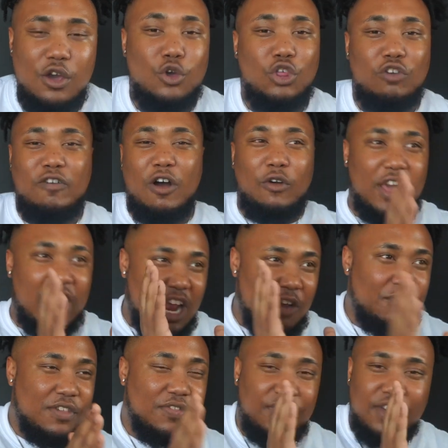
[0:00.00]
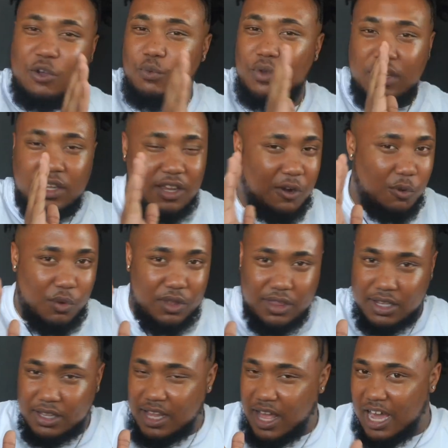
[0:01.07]
throughout everything we deal with
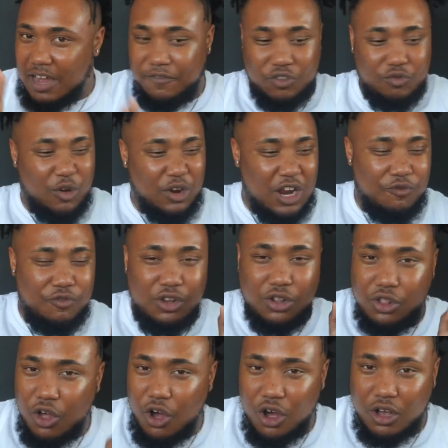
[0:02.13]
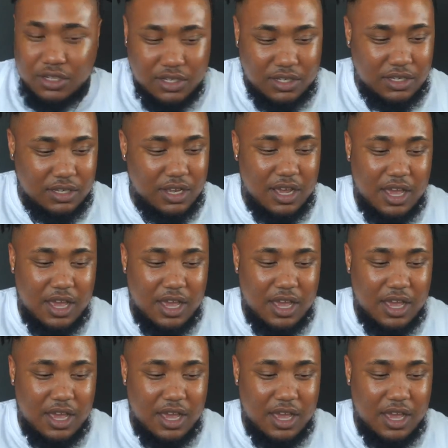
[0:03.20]
in life, throughout every loss,